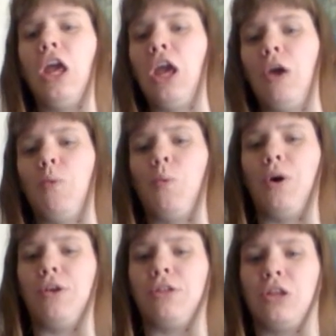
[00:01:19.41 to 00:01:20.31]
it
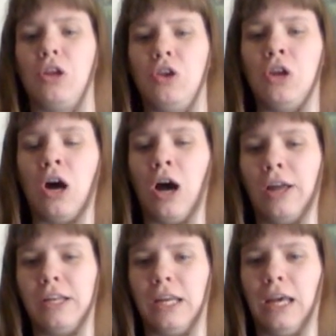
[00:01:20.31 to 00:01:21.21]
was
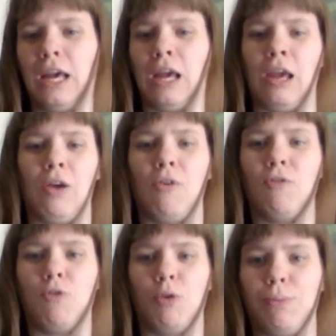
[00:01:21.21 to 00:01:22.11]
not a
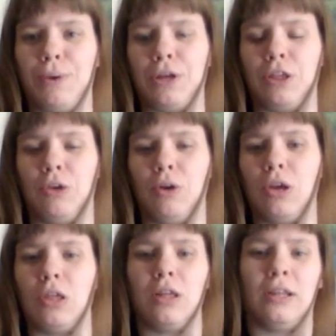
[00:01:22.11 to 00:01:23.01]
four book
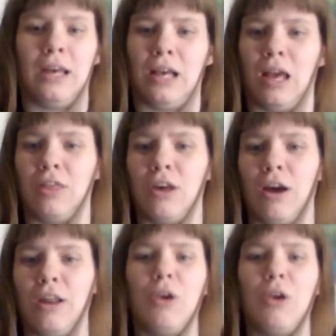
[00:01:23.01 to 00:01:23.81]
series like I thought.